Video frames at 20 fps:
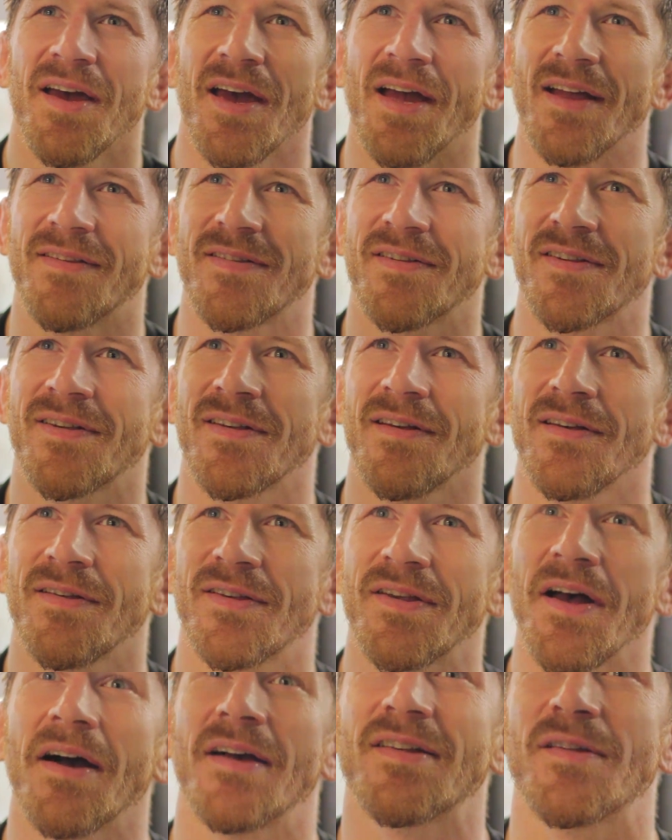it
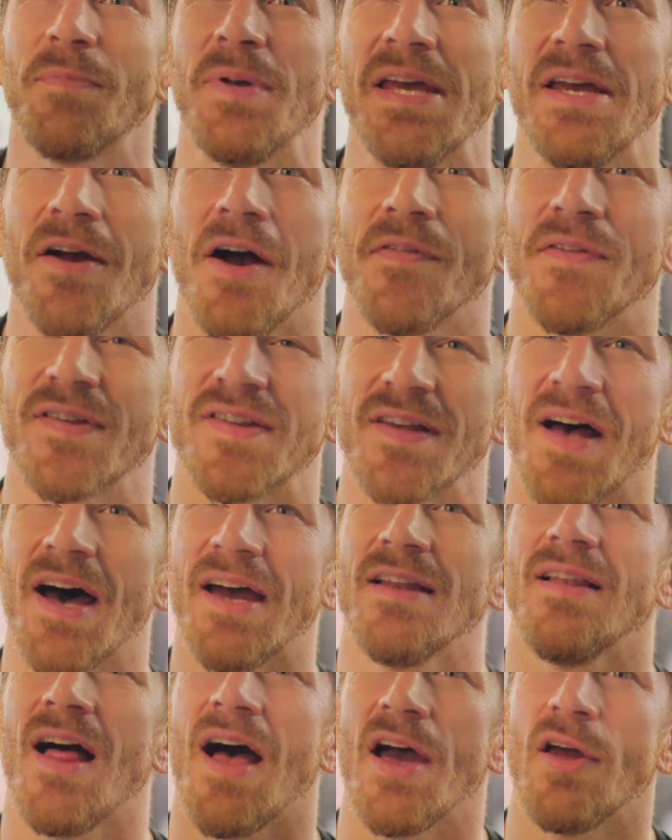sucks being on the
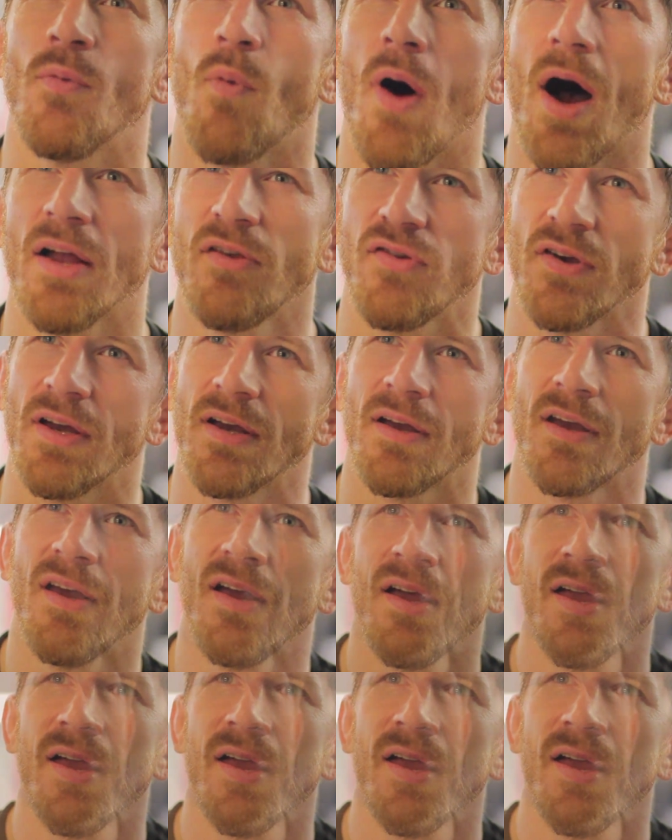sideline watching.